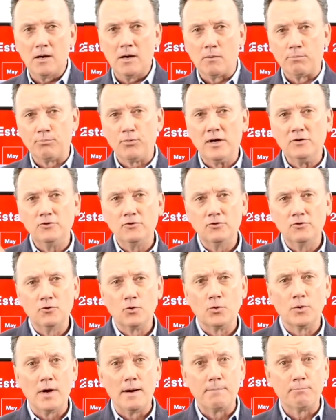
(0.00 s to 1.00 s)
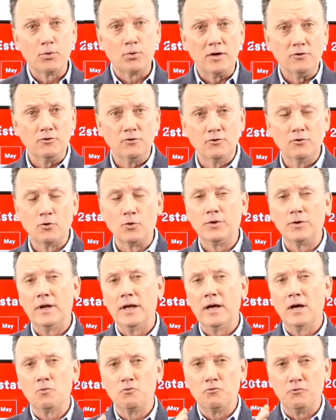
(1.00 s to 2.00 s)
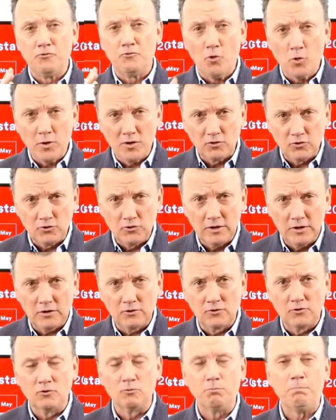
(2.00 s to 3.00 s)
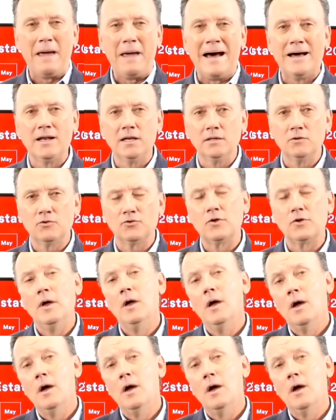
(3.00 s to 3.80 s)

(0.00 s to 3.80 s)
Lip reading: Are prices going up, prices going down? 4 to 6 is balanced.